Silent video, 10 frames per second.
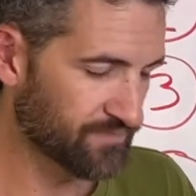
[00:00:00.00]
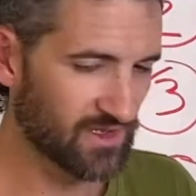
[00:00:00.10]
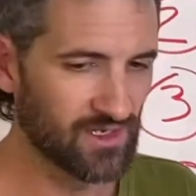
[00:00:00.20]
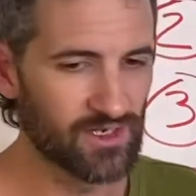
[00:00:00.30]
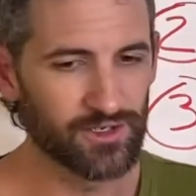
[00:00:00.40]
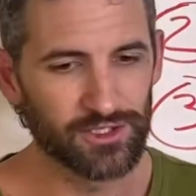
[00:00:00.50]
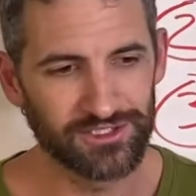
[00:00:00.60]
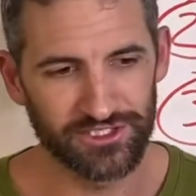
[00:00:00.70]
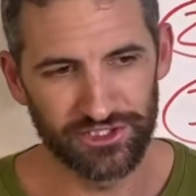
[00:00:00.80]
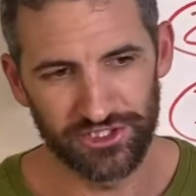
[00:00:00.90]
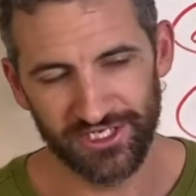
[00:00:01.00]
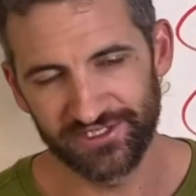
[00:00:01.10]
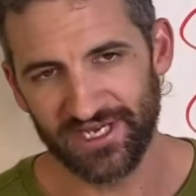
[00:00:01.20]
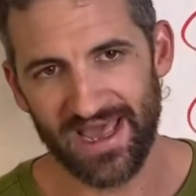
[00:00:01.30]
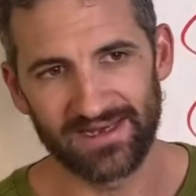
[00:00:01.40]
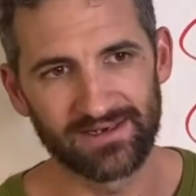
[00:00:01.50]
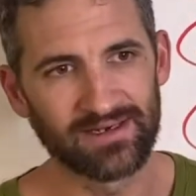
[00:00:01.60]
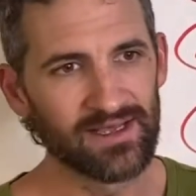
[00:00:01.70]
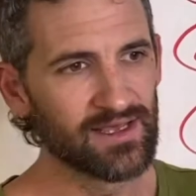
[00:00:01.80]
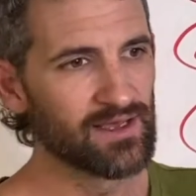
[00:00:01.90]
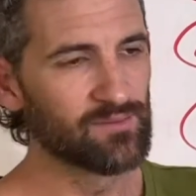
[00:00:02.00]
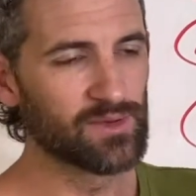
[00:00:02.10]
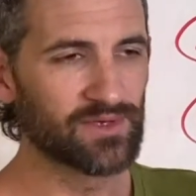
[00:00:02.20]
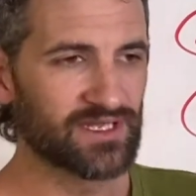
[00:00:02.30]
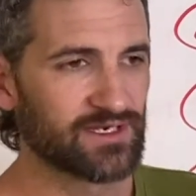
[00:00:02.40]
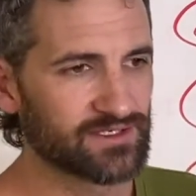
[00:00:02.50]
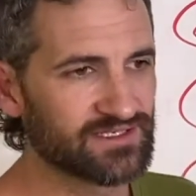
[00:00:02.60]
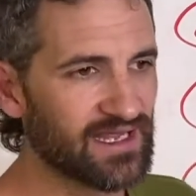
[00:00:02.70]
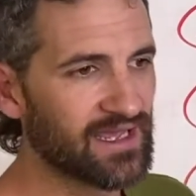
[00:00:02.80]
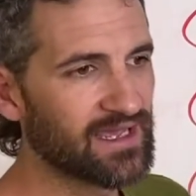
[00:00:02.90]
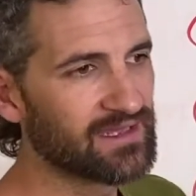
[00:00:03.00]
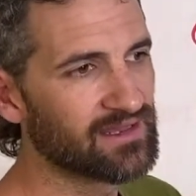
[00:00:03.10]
you're just chit-chatting, people can understand,